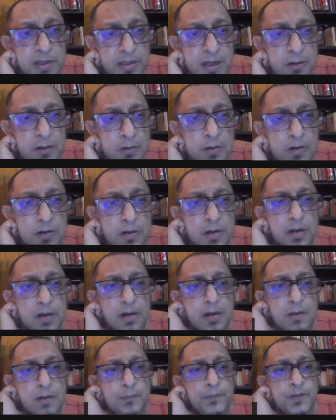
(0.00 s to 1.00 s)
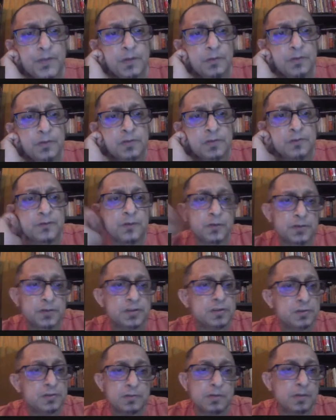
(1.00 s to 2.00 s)
Biddyasagar, who is, of
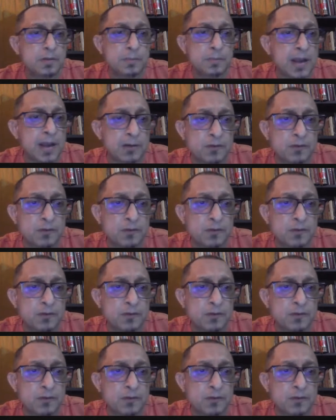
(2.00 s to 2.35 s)
course, a